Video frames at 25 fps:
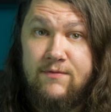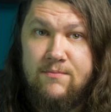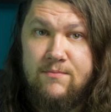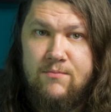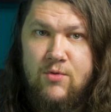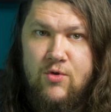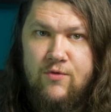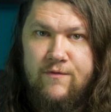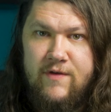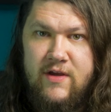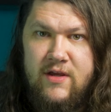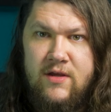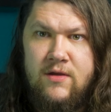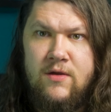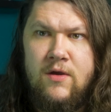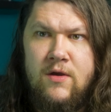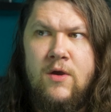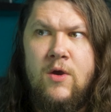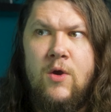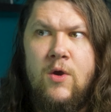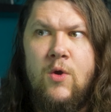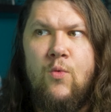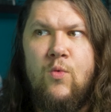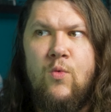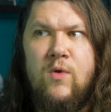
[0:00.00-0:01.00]
the movie
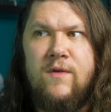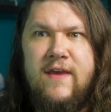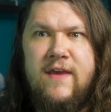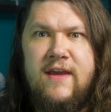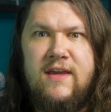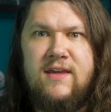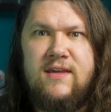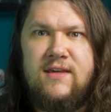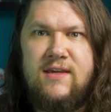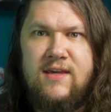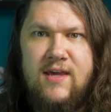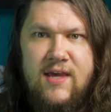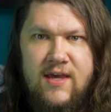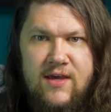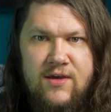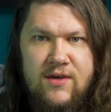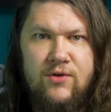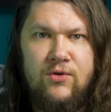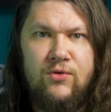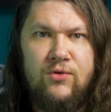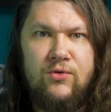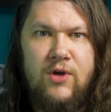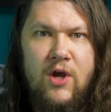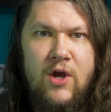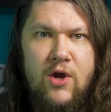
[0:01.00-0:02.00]
where they
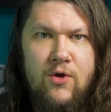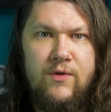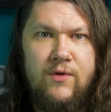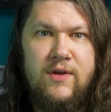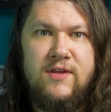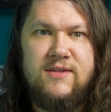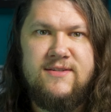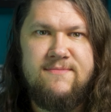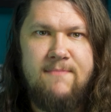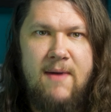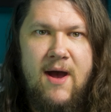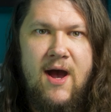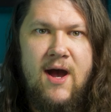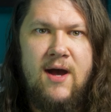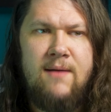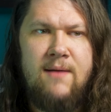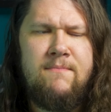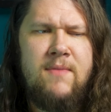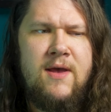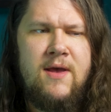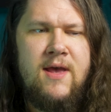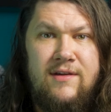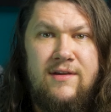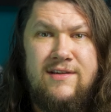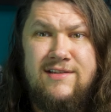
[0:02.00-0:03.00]
kill Conan's
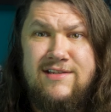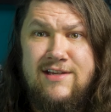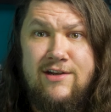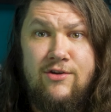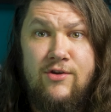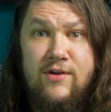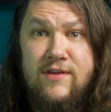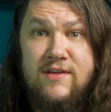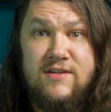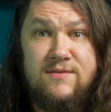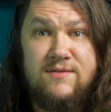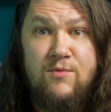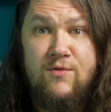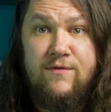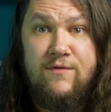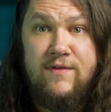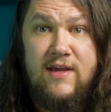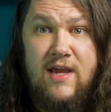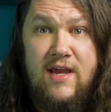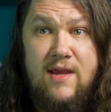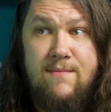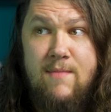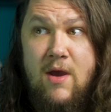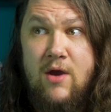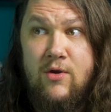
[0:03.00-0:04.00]
mom. Considering this movie
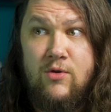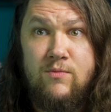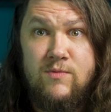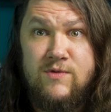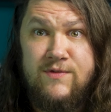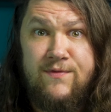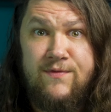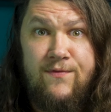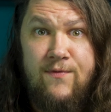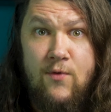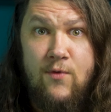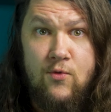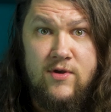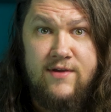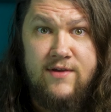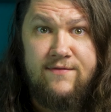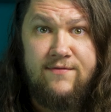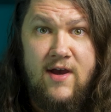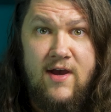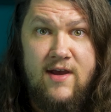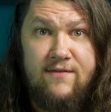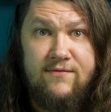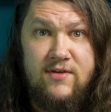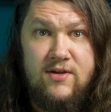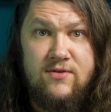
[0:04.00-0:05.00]
came out almost
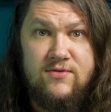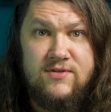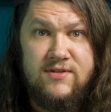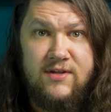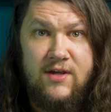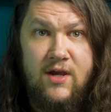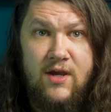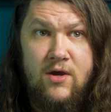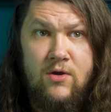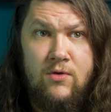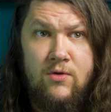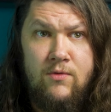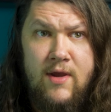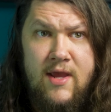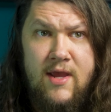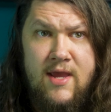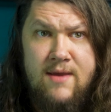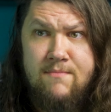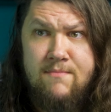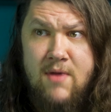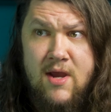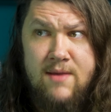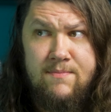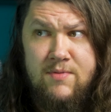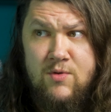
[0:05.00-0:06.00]
45 years ago, it
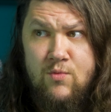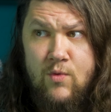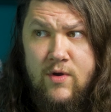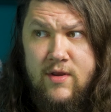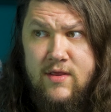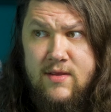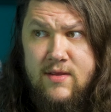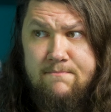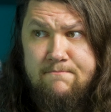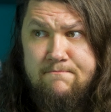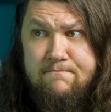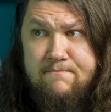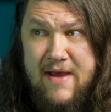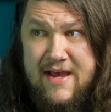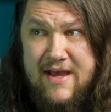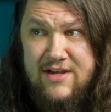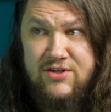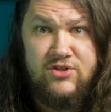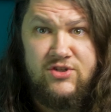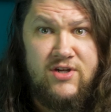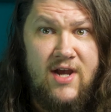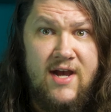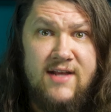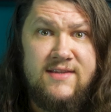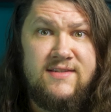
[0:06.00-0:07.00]
might be one of the best
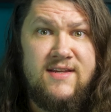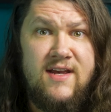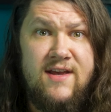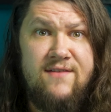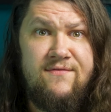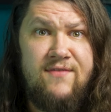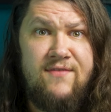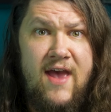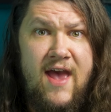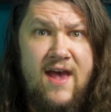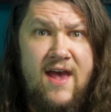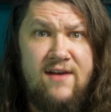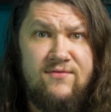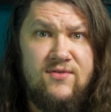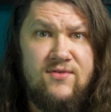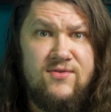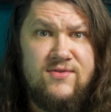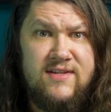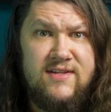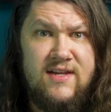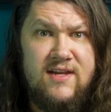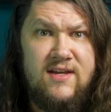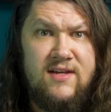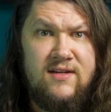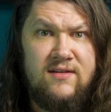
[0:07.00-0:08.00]
shots I've ever
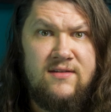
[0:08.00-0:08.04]
seen.